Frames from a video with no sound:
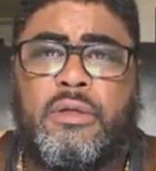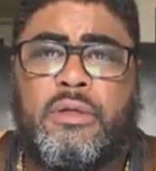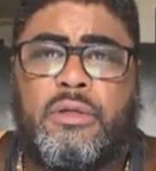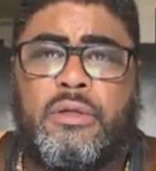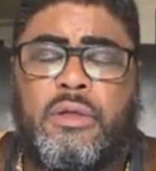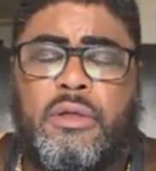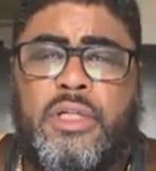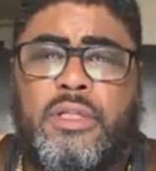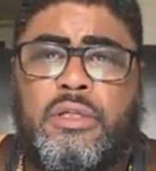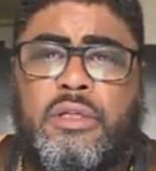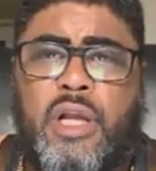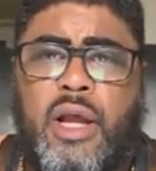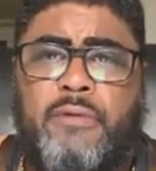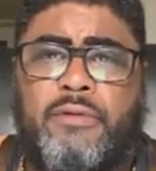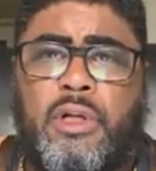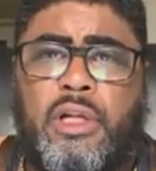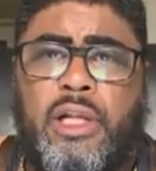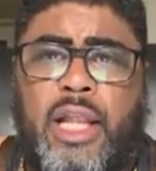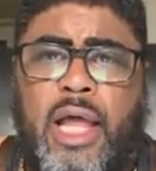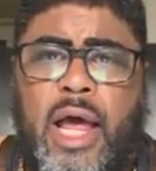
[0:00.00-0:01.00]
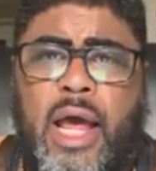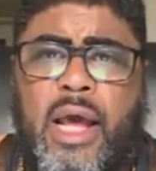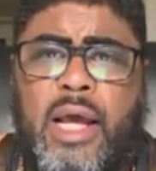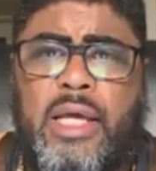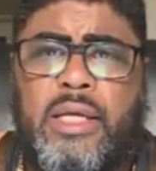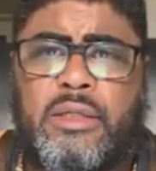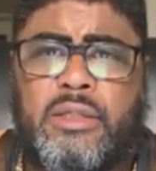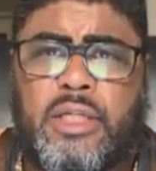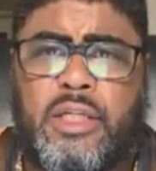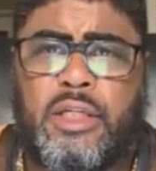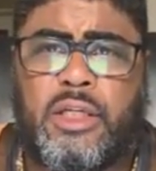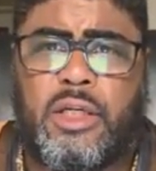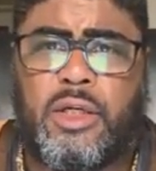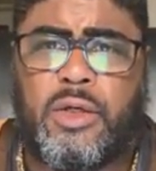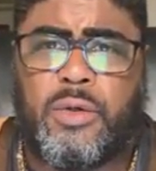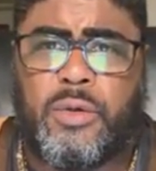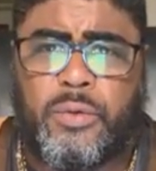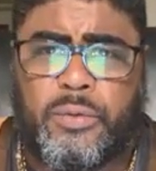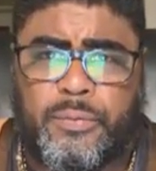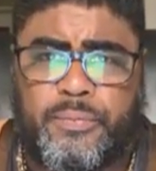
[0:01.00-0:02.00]
So this devil lied to
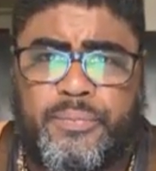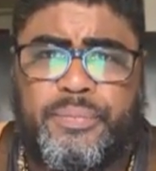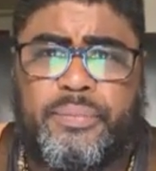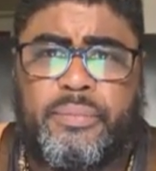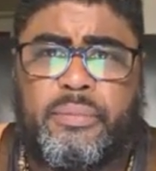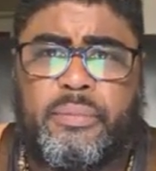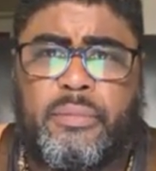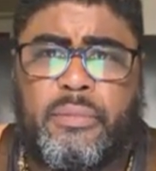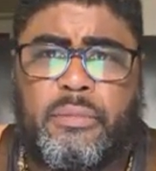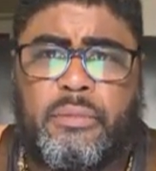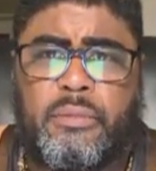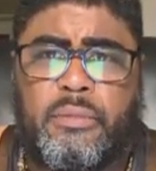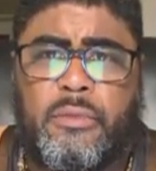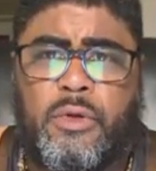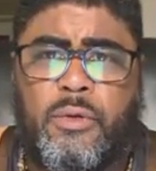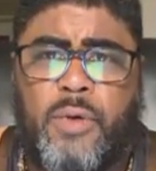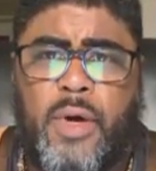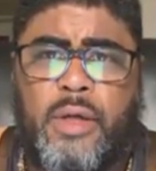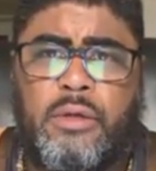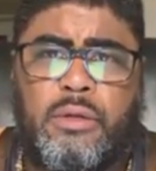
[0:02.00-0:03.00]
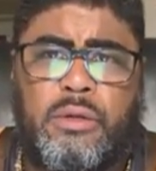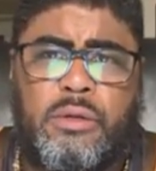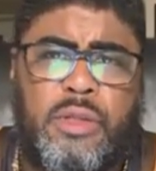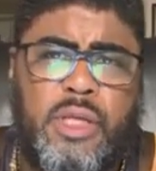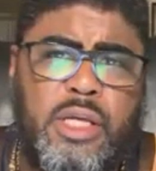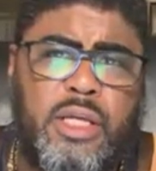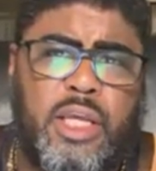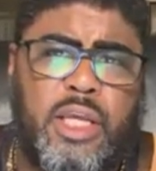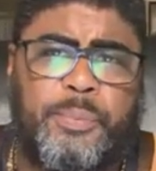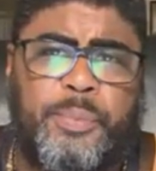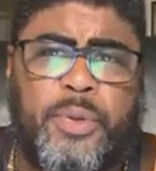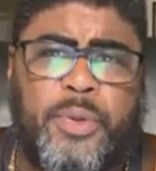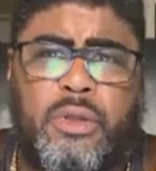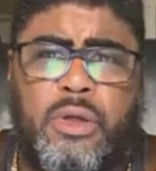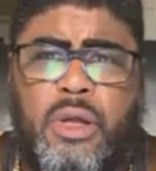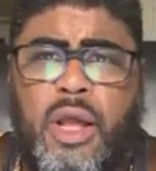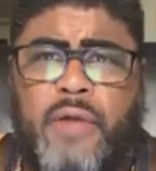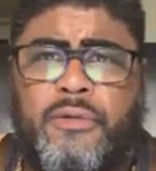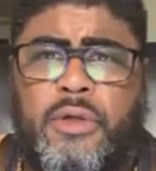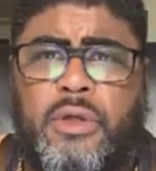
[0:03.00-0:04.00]
you. Why you think he put
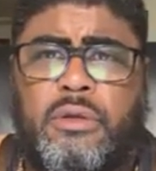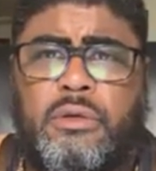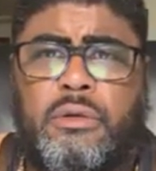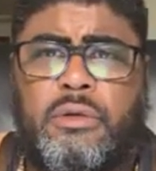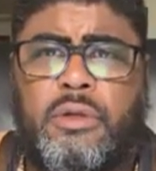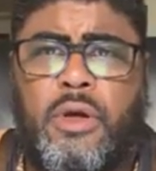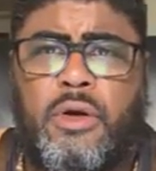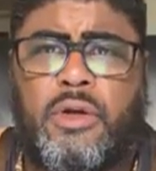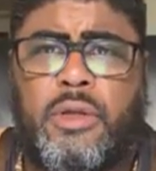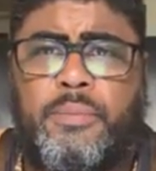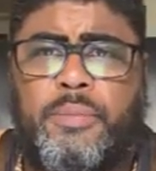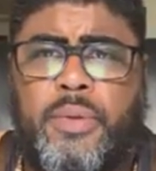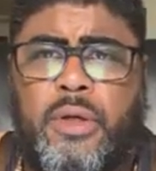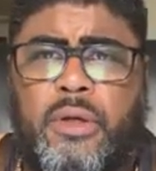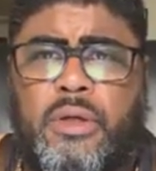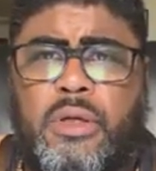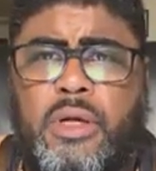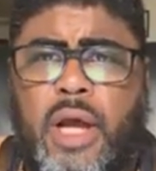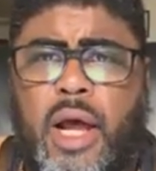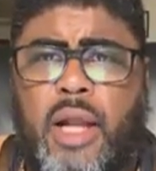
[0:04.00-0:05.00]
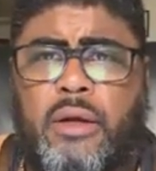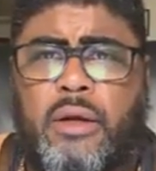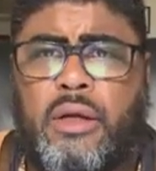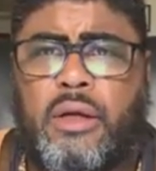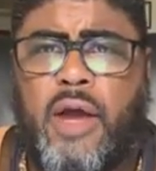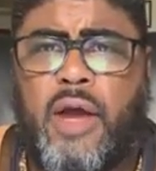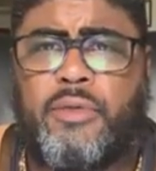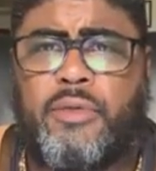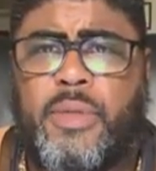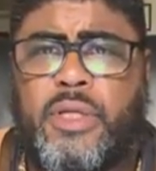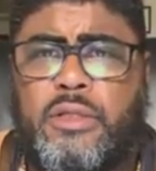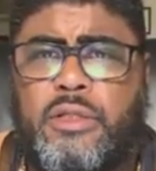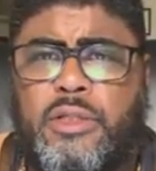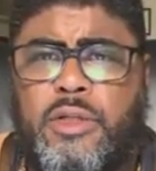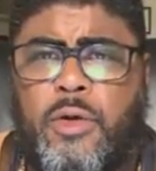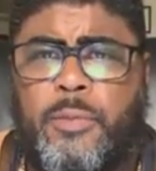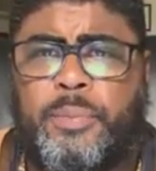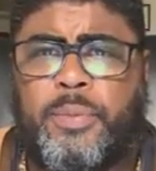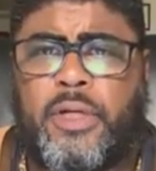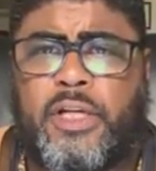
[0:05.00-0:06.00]
together a $30 billion government
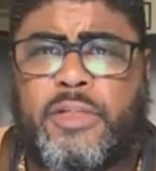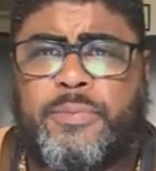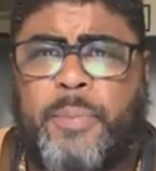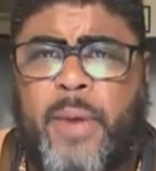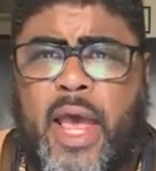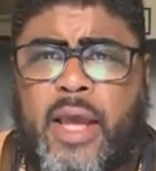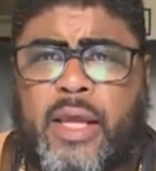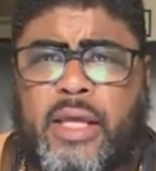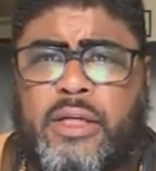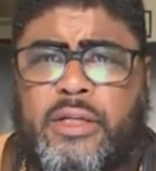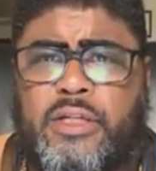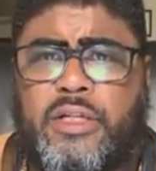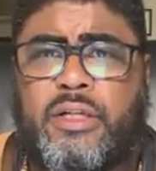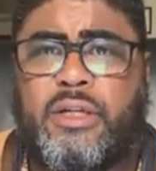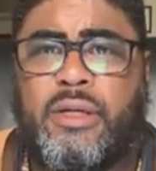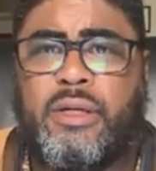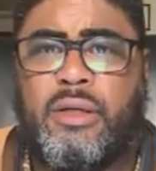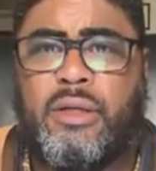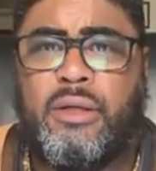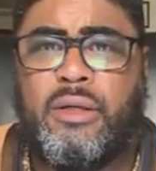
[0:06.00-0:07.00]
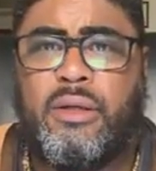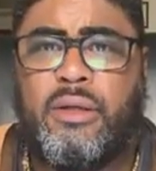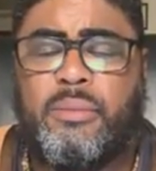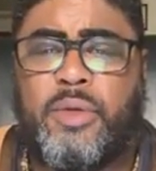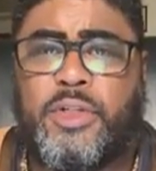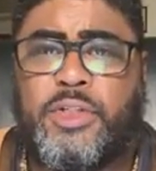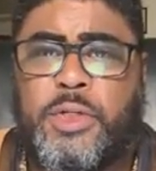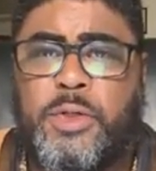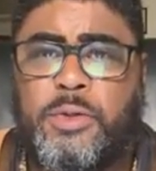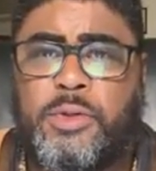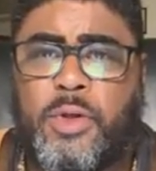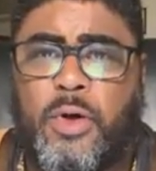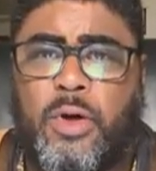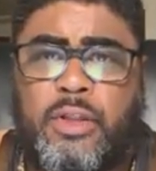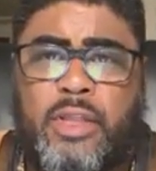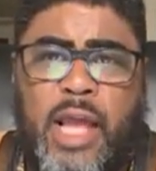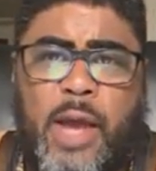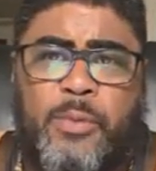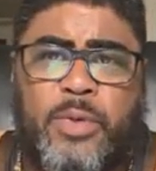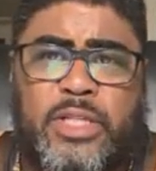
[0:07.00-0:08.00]
surplus package? But you
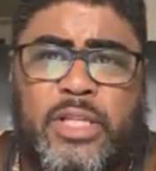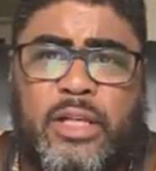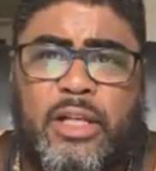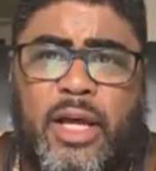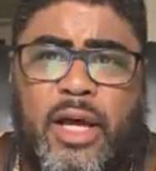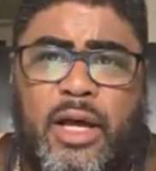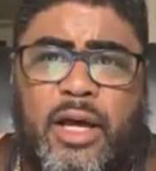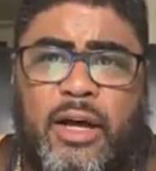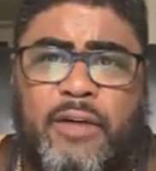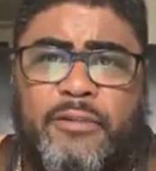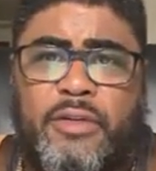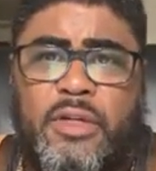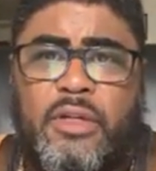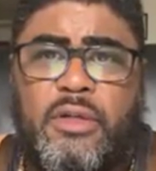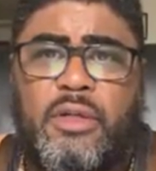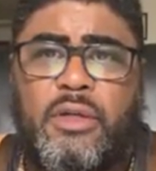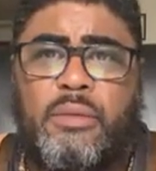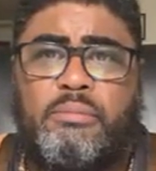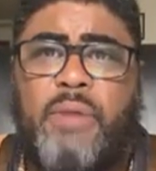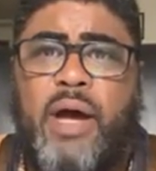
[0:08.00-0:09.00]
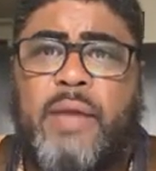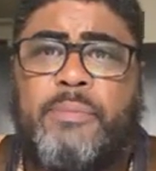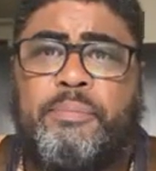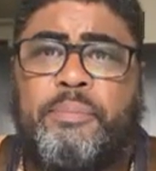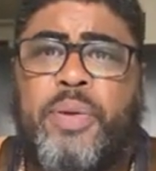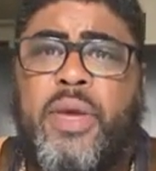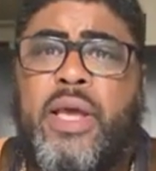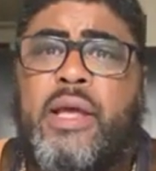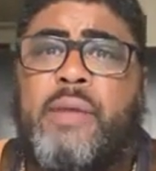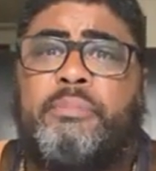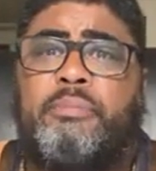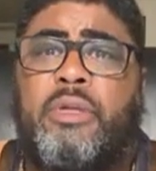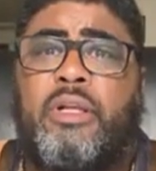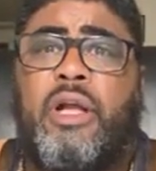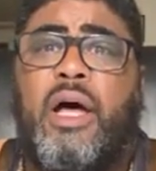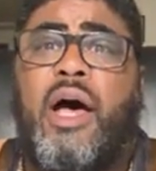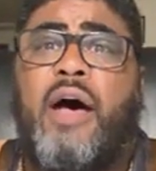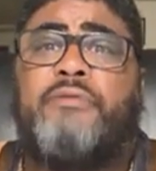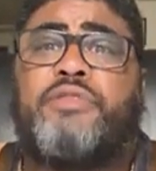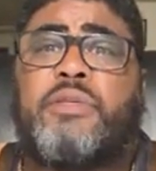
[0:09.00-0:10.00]
thought that was love. My pimp
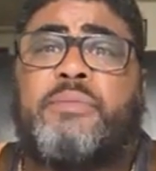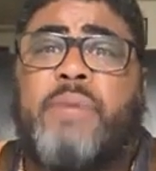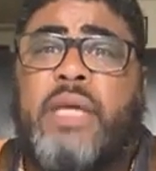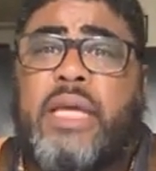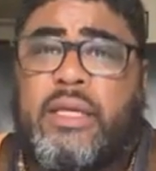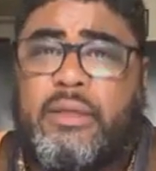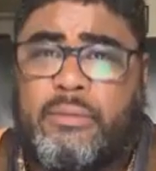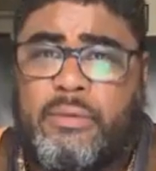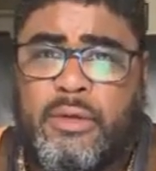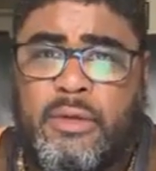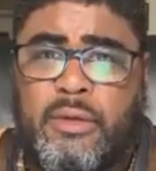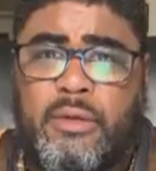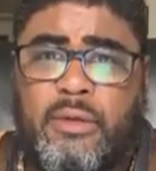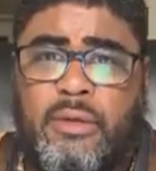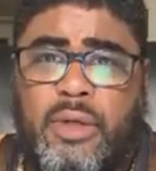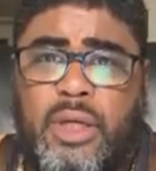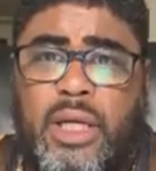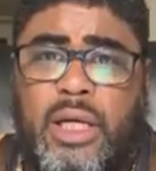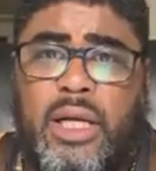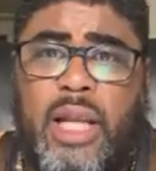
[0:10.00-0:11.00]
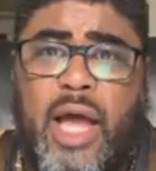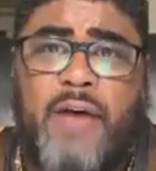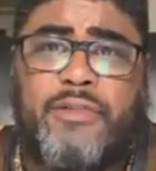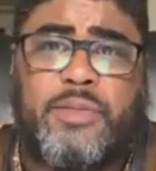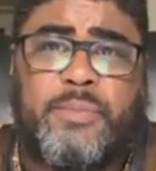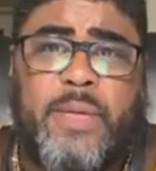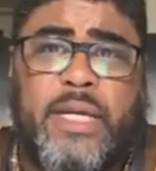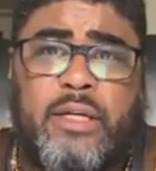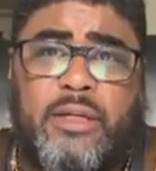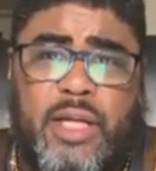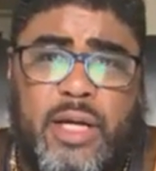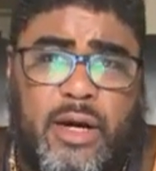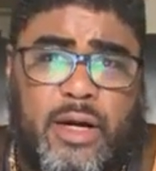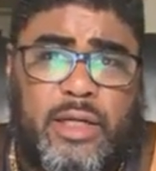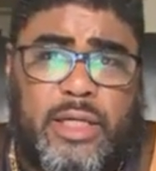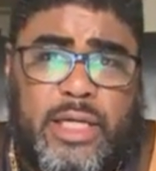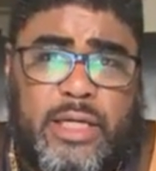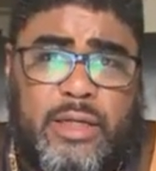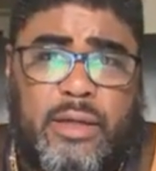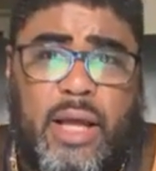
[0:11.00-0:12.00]
loves me. He loves me
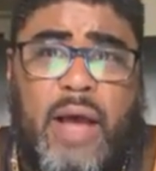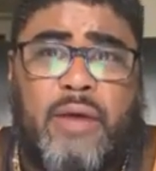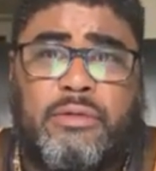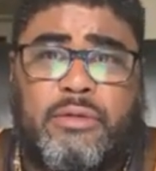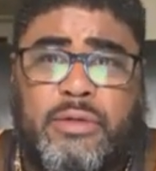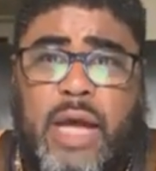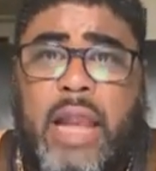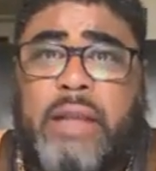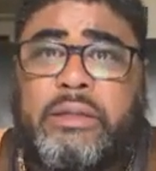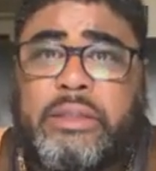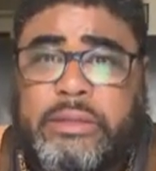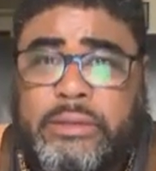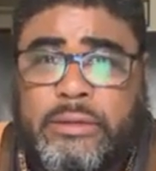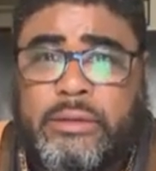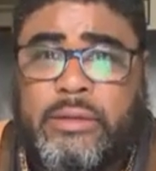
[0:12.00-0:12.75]
dearly. I'm gay.